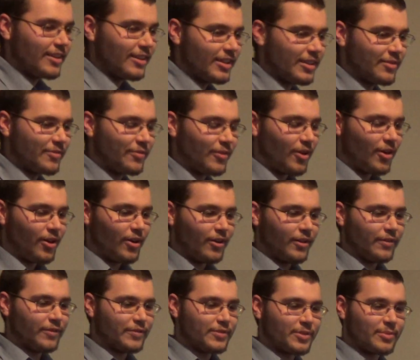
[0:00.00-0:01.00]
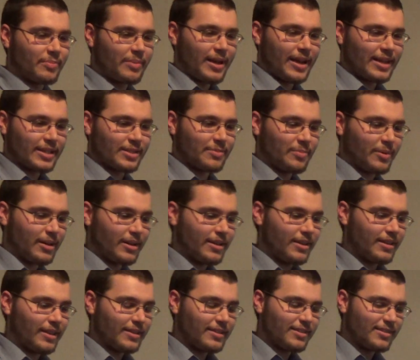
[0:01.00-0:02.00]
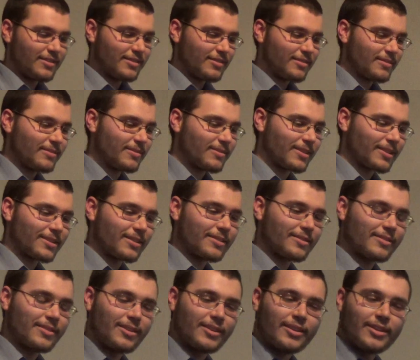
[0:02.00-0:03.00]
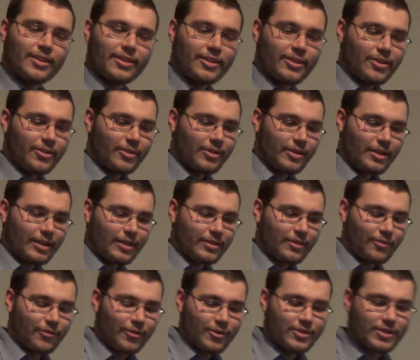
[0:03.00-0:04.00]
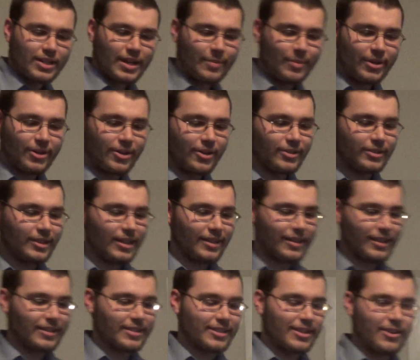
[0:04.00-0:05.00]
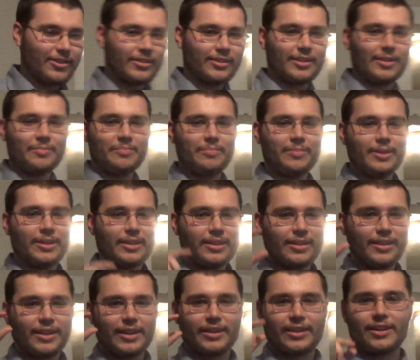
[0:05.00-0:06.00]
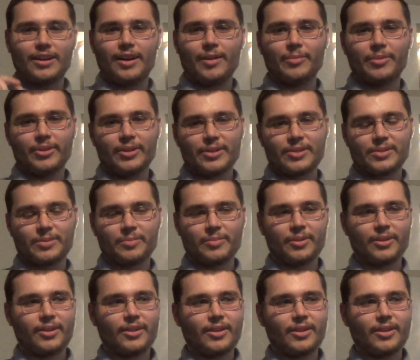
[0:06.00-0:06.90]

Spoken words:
evolves past money, that's, you know, the first time I heard that, that sounded a bit like communism,